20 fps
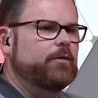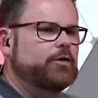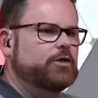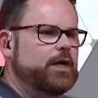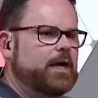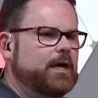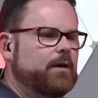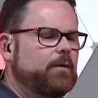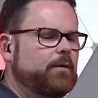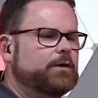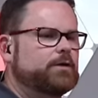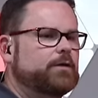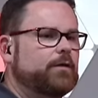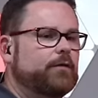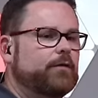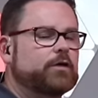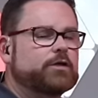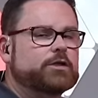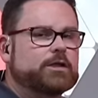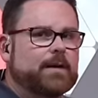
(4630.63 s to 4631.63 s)
January. So if
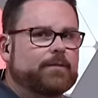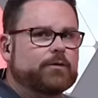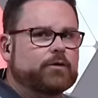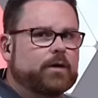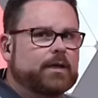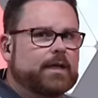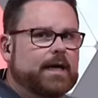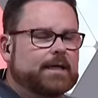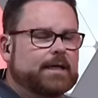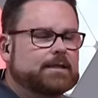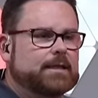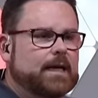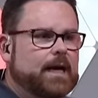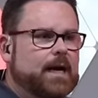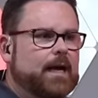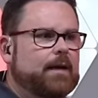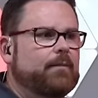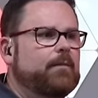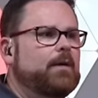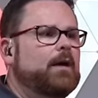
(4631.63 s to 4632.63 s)
you're sub during that
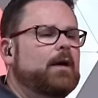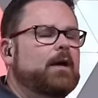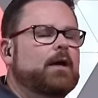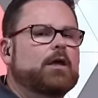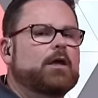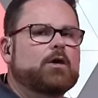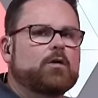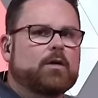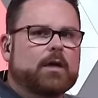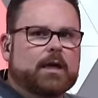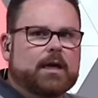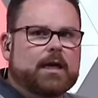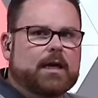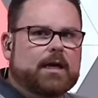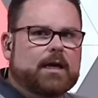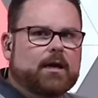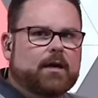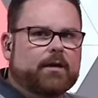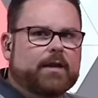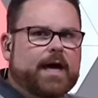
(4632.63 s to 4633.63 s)
time, you can get
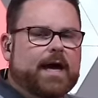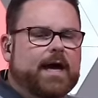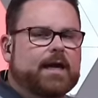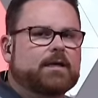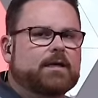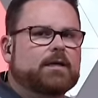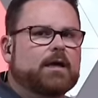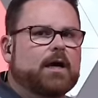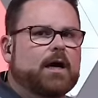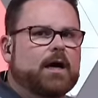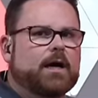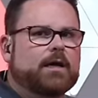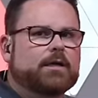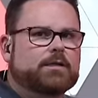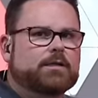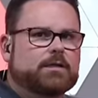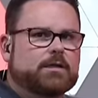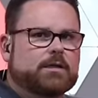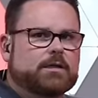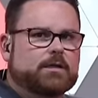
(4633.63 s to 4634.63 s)
in on that. Uh,
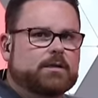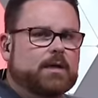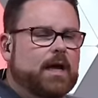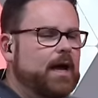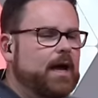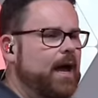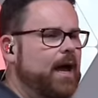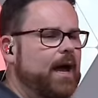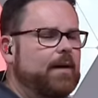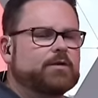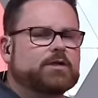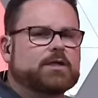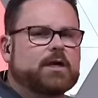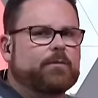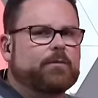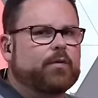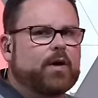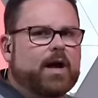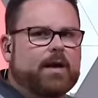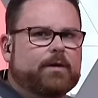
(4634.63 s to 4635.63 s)

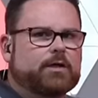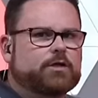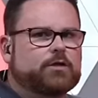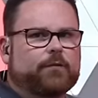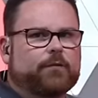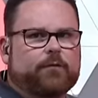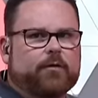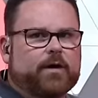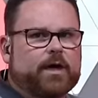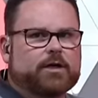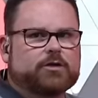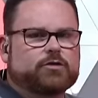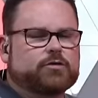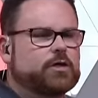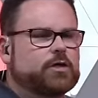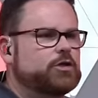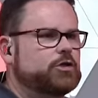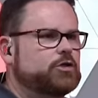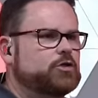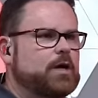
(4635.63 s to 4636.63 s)
Amazon Prime gets you a free
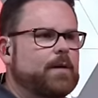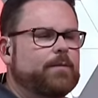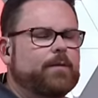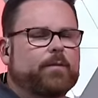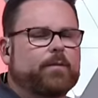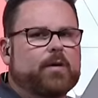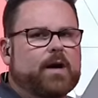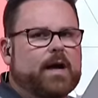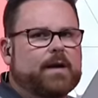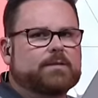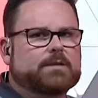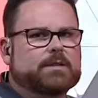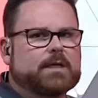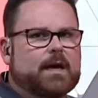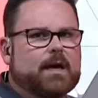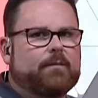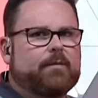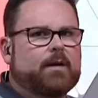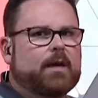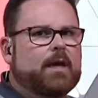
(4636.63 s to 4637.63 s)
entry. Just drop your Prime
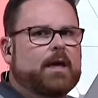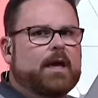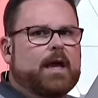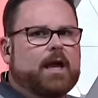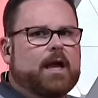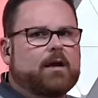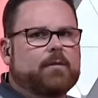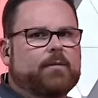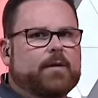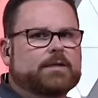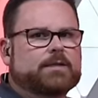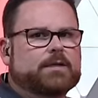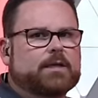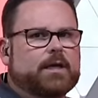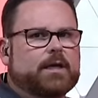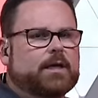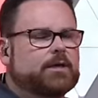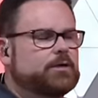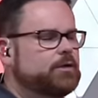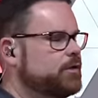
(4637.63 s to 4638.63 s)
sub, and you're
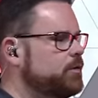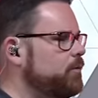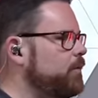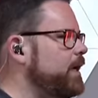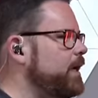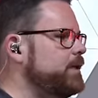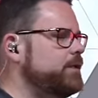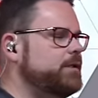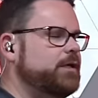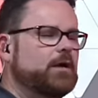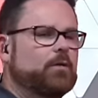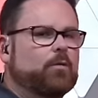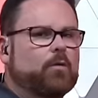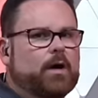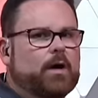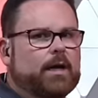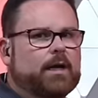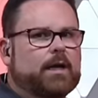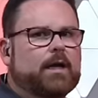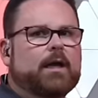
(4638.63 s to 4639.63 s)
basically entered to win Tier
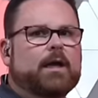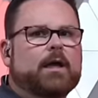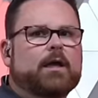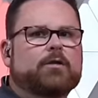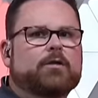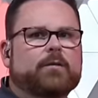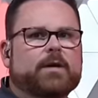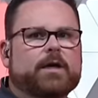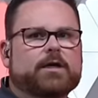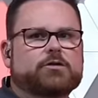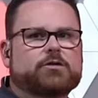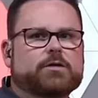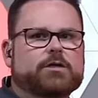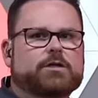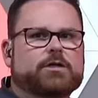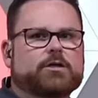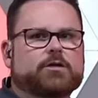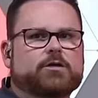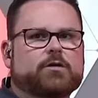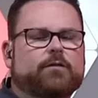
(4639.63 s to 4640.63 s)
1, three entries,
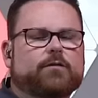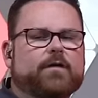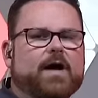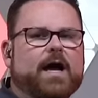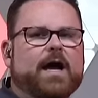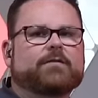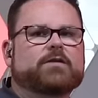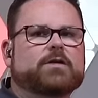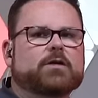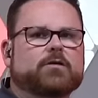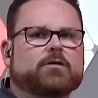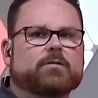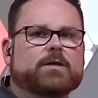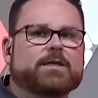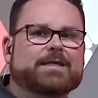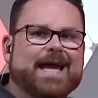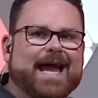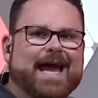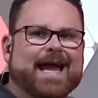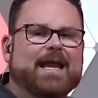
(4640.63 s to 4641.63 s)
Tier 2, 5, Tier three
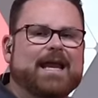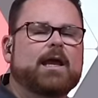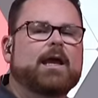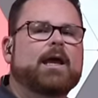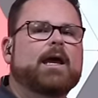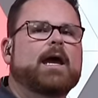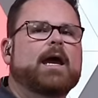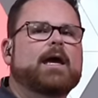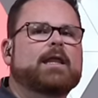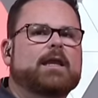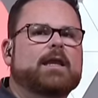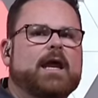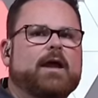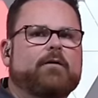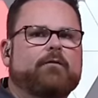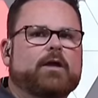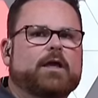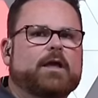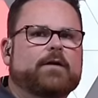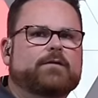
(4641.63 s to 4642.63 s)
ten, 10. And then
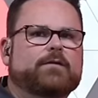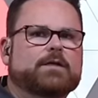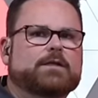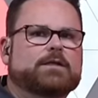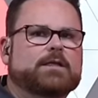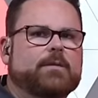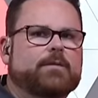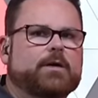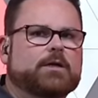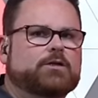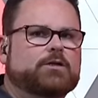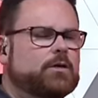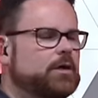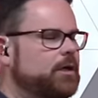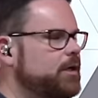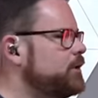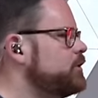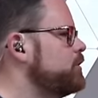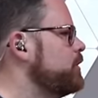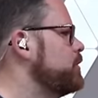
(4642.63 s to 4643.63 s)
every gifted sub gets you an
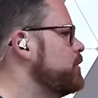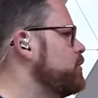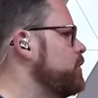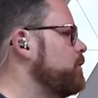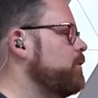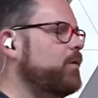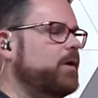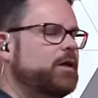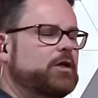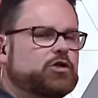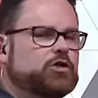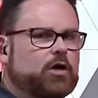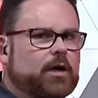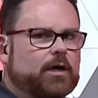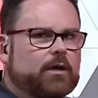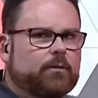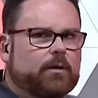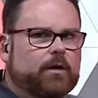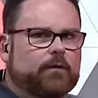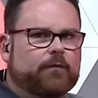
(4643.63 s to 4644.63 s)
additional entry. We're going to be drawing
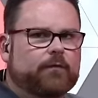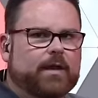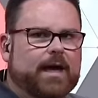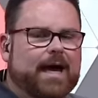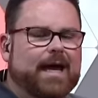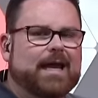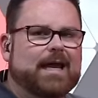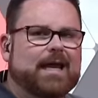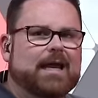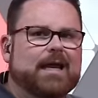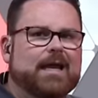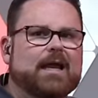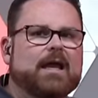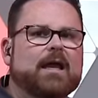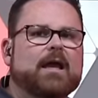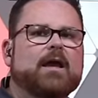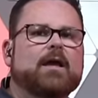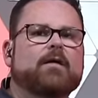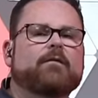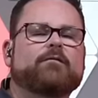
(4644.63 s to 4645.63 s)
the winner for that in
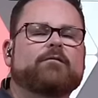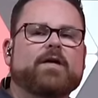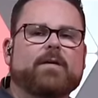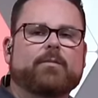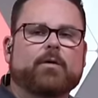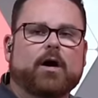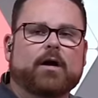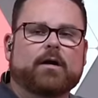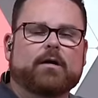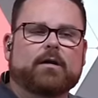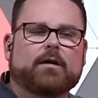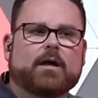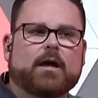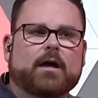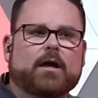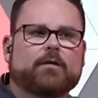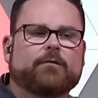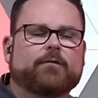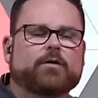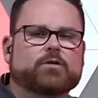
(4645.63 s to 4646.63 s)
Feb on
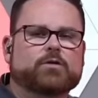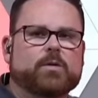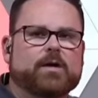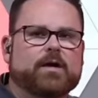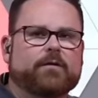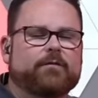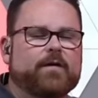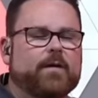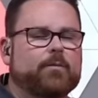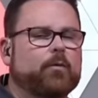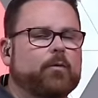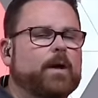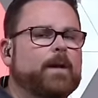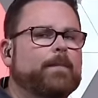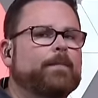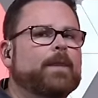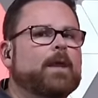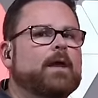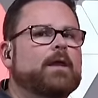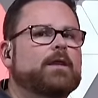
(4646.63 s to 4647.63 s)
uh, the first week of February.
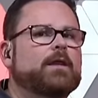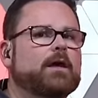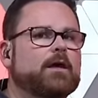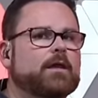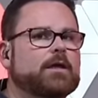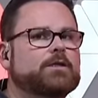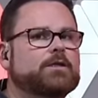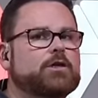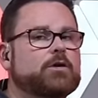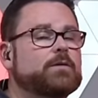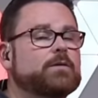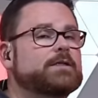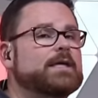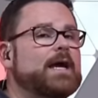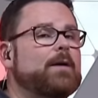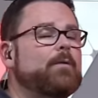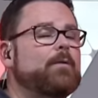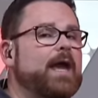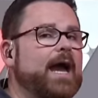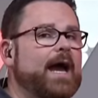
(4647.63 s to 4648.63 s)
The other thing, too, is
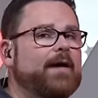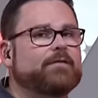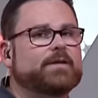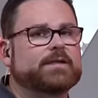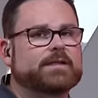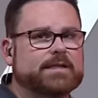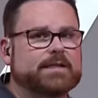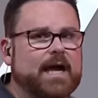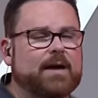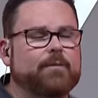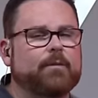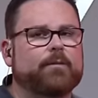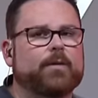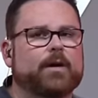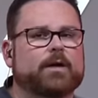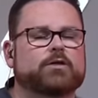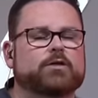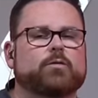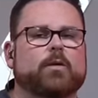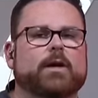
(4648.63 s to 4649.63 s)
that we have the
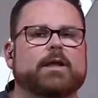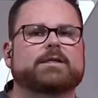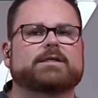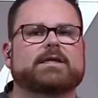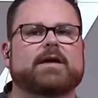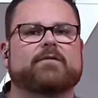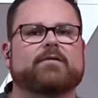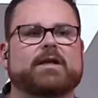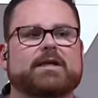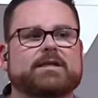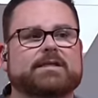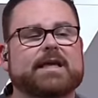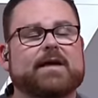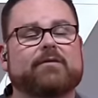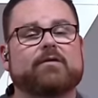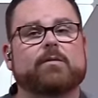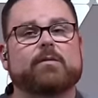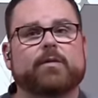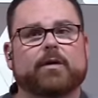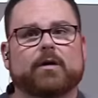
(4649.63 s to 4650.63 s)
Cyberpunk
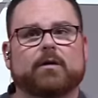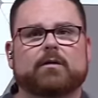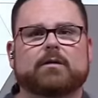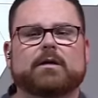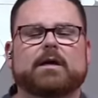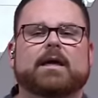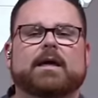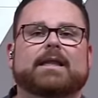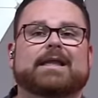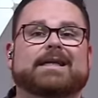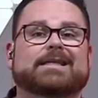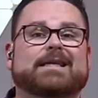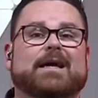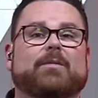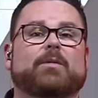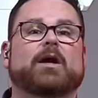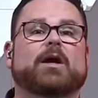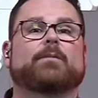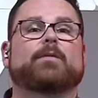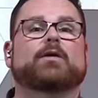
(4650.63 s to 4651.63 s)
2077 build that's
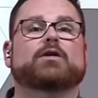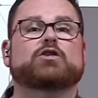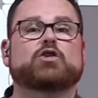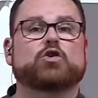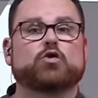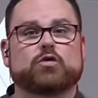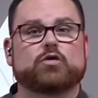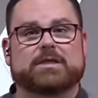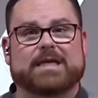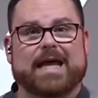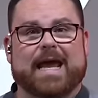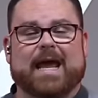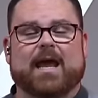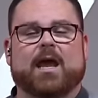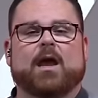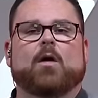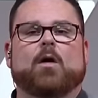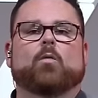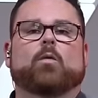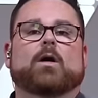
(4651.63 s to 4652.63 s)
coming up on Tuesday.
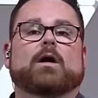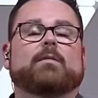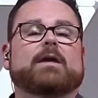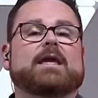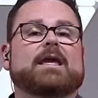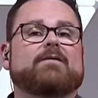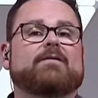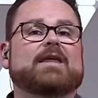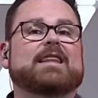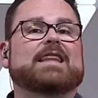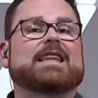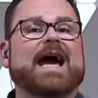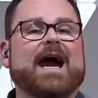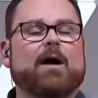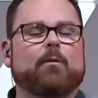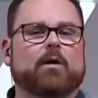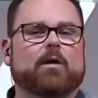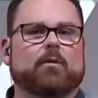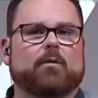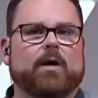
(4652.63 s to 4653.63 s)
We're going to be giving
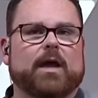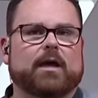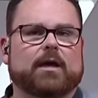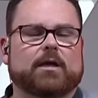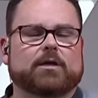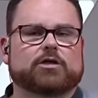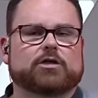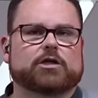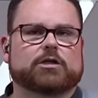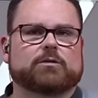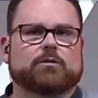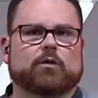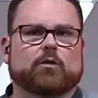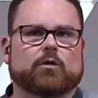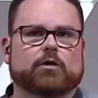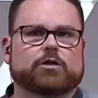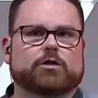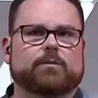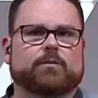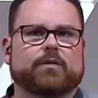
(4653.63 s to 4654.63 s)
that one away in conjunction with
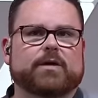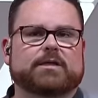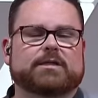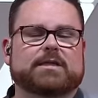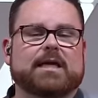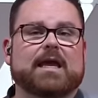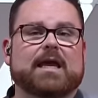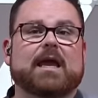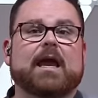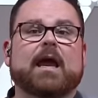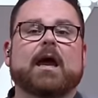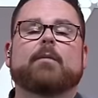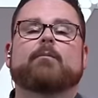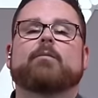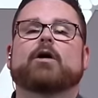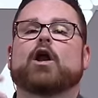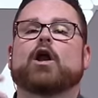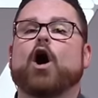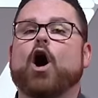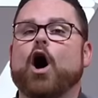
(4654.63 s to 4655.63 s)
Origin PC.
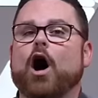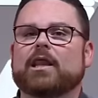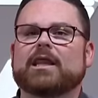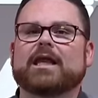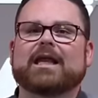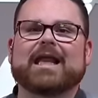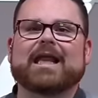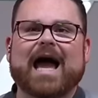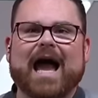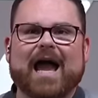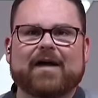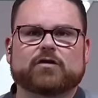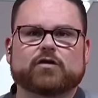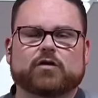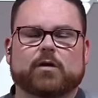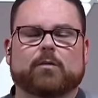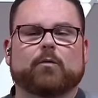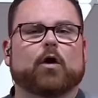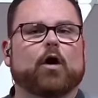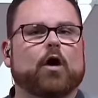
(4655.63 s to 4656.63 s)
But on the live
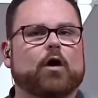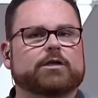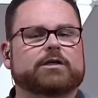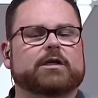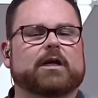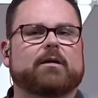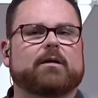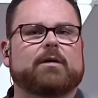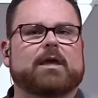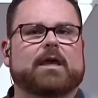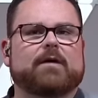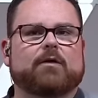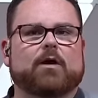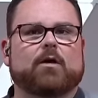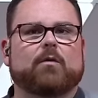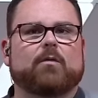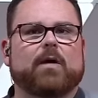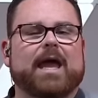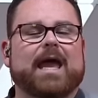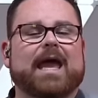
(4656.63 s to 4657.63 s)
stream, we're also going to be giving
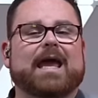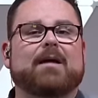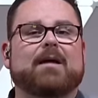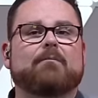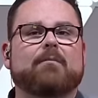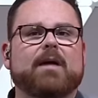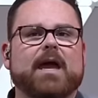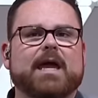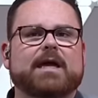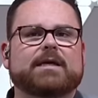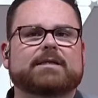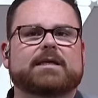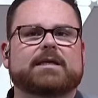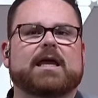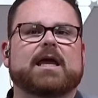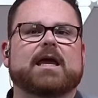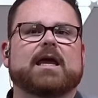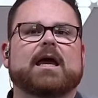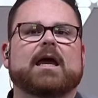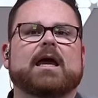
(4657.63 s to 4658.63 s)
away an
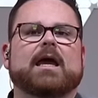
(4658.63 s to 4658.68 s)
amazing